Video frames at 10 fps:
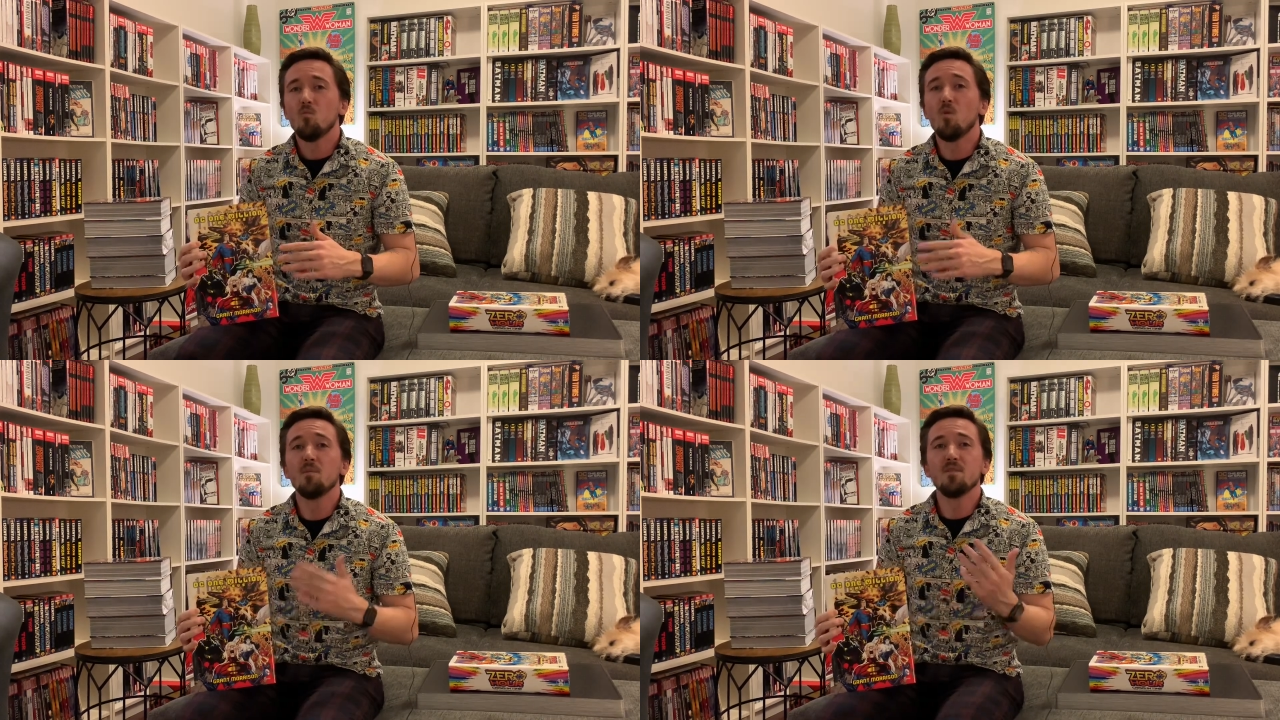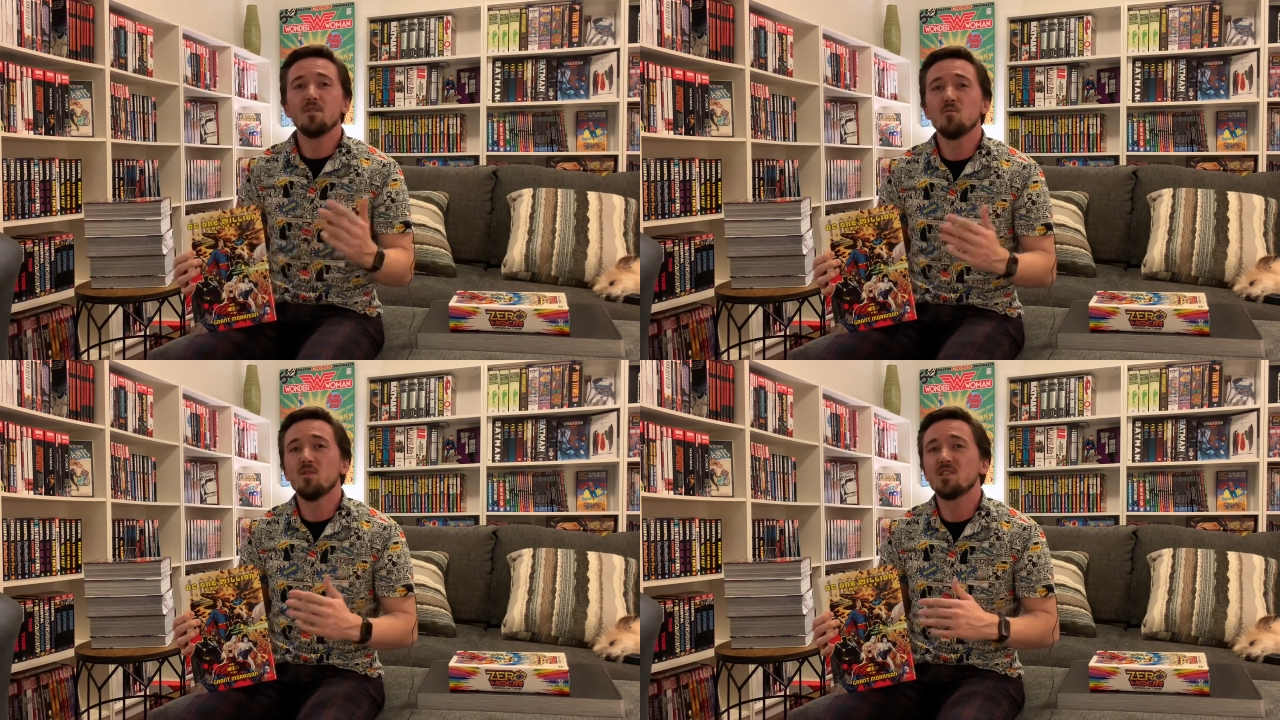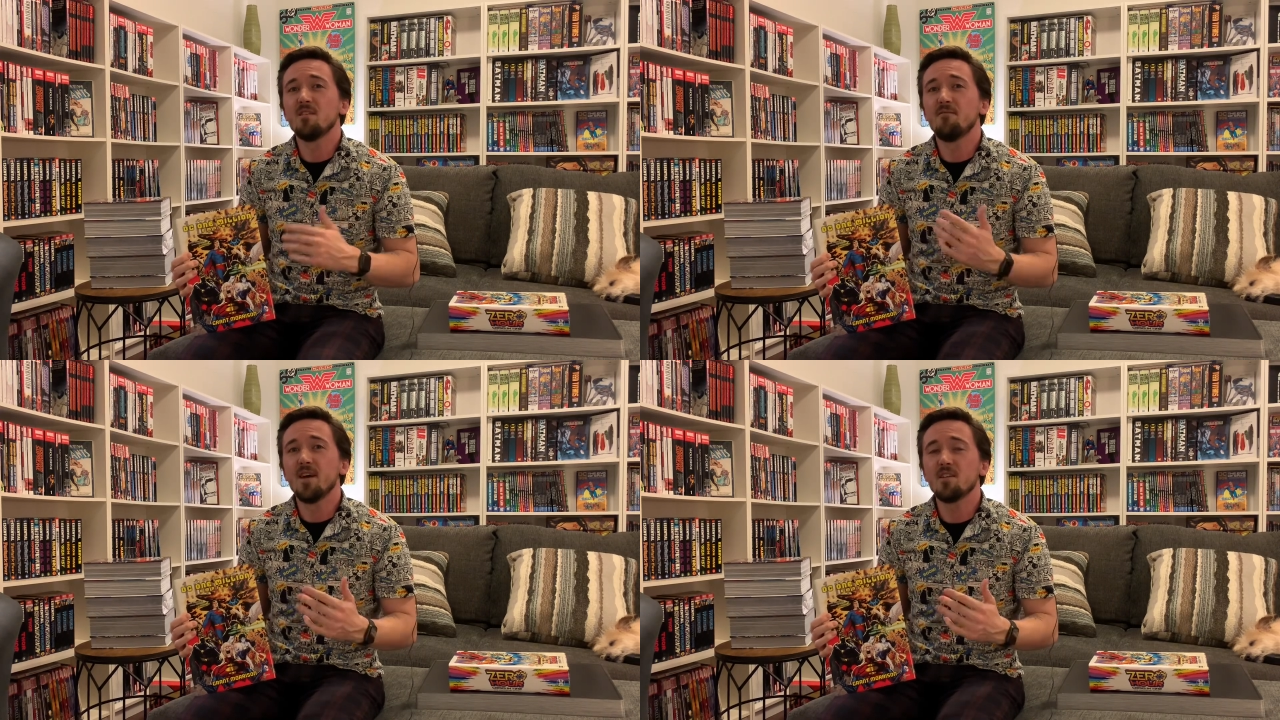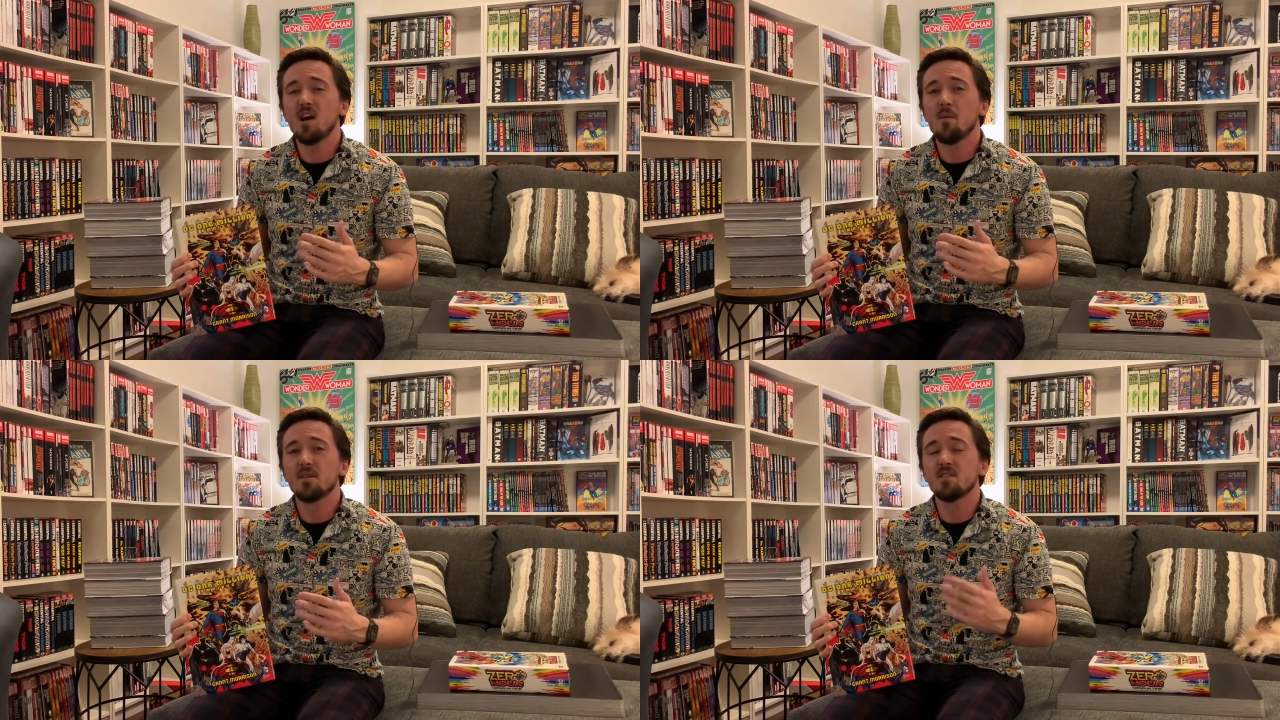1 Million was an event
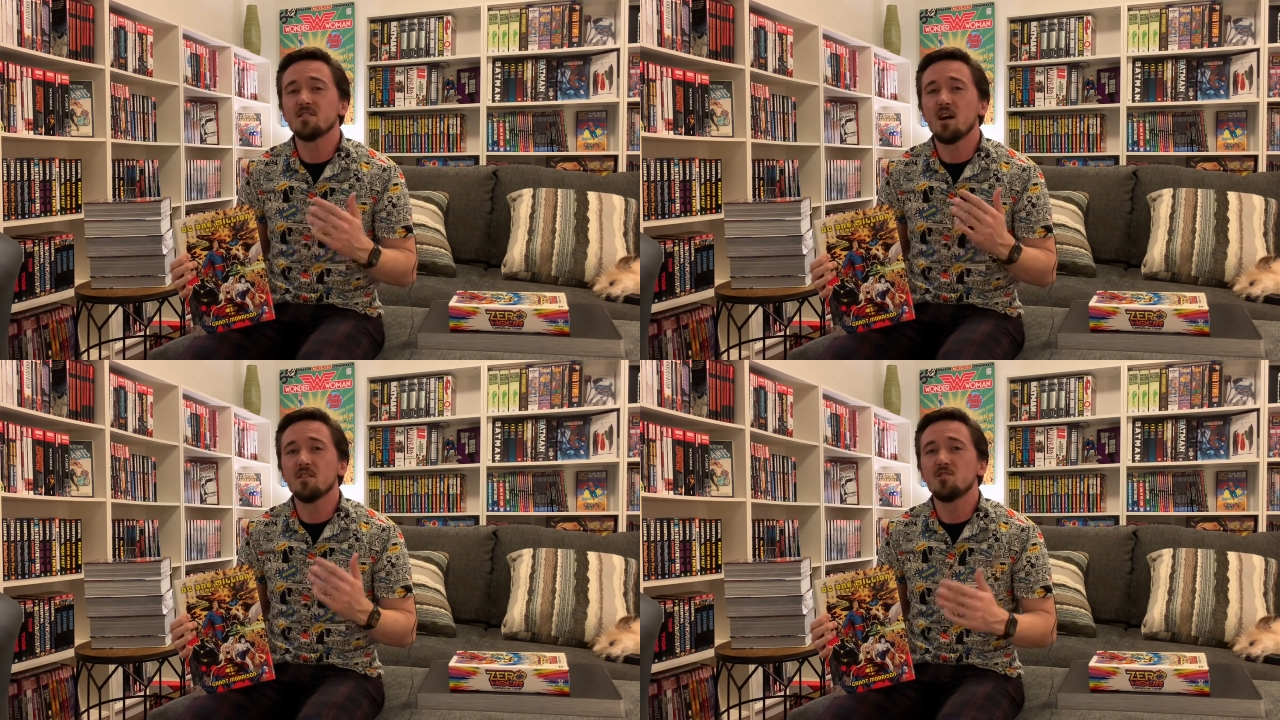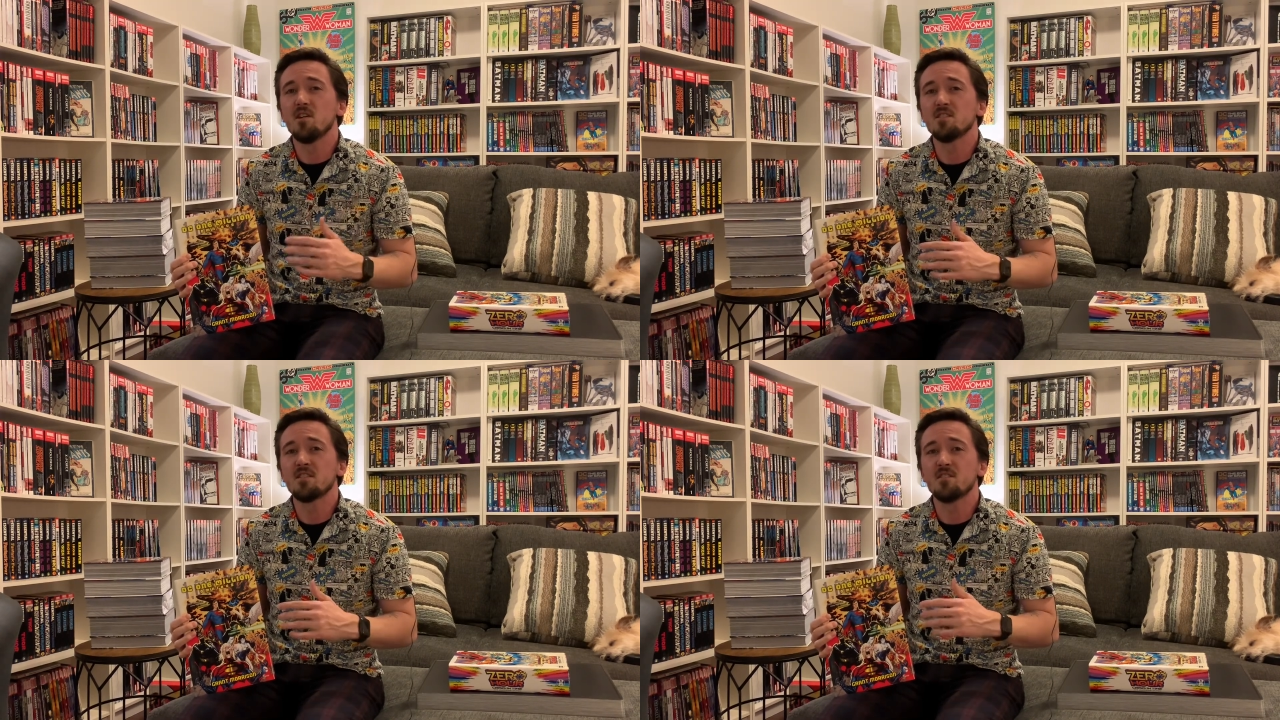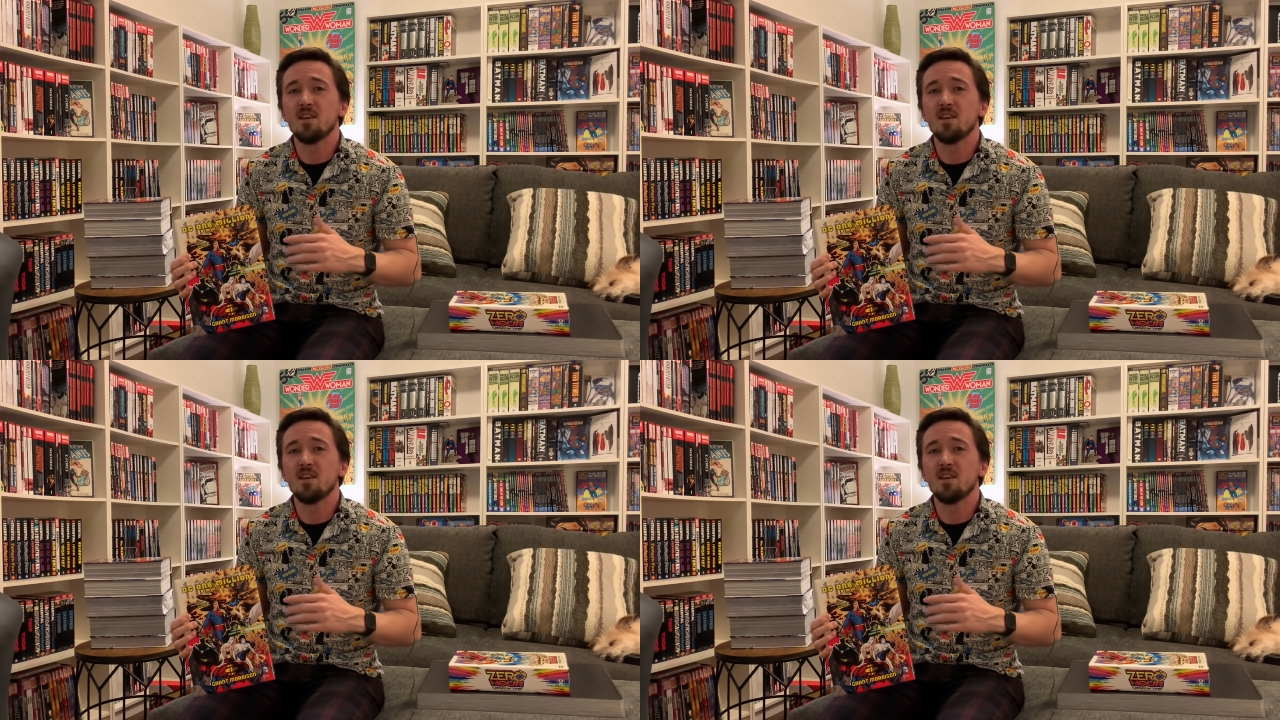comic that saw the Justice